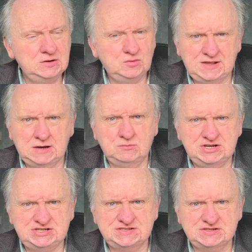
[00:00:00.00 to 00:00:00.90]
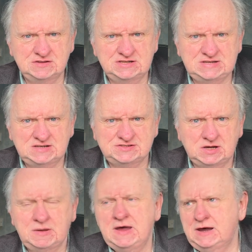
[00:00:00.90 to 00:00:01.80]
without widgets on the
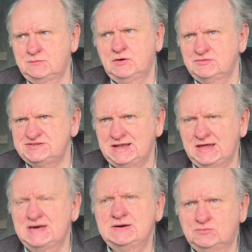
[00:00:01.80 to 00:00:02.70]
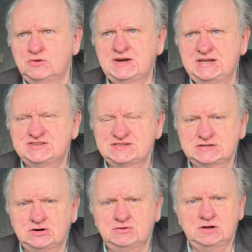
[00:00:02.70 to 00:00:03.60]
desktop? And what was it like walking to
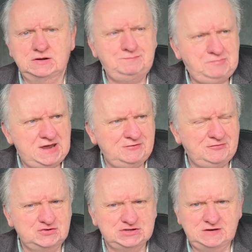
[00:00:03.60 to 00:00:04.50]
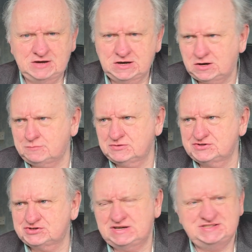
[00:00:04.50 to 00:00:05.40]
school barefoot over cobbled
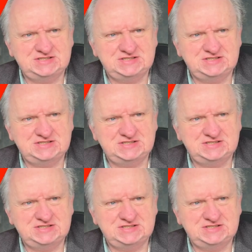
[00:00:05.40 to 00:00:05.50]
streets